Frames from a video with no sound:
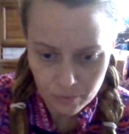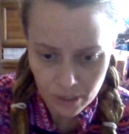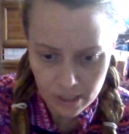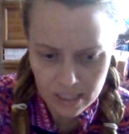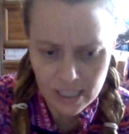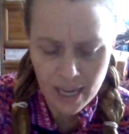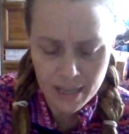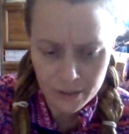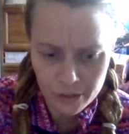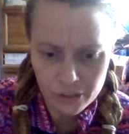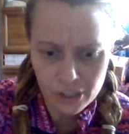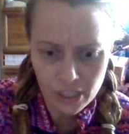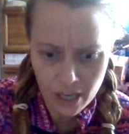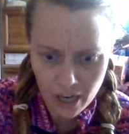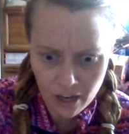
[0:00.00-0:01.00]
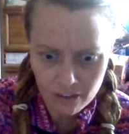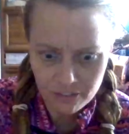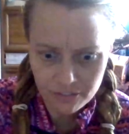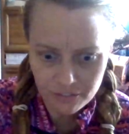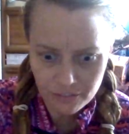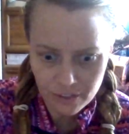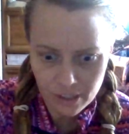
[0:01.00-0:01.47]
the energy
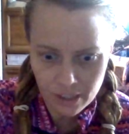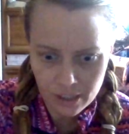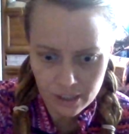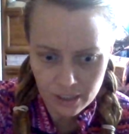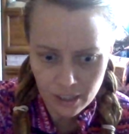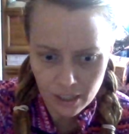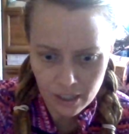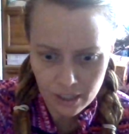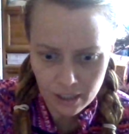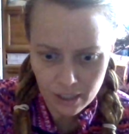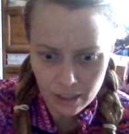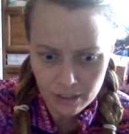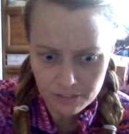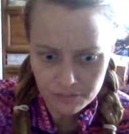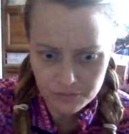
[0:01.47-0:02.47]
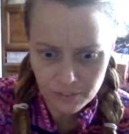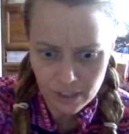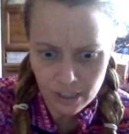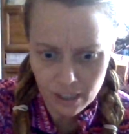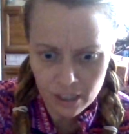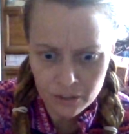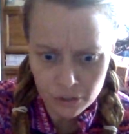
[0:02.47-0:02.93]
of, uh, of
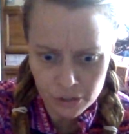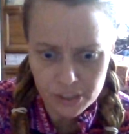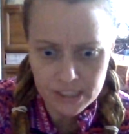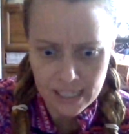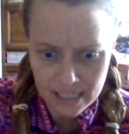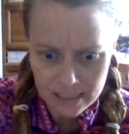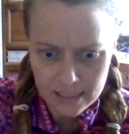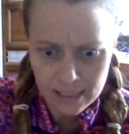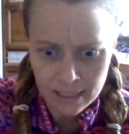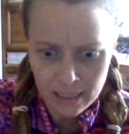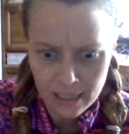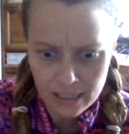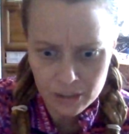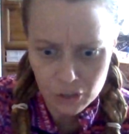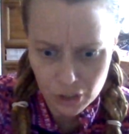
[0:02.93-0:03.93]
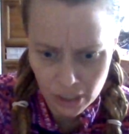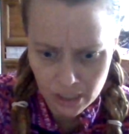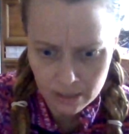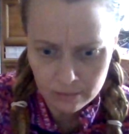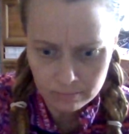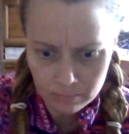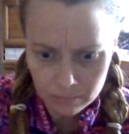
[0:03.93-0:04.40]
understanding a
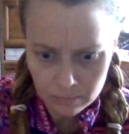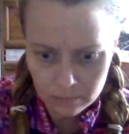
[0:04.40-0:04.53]
jinn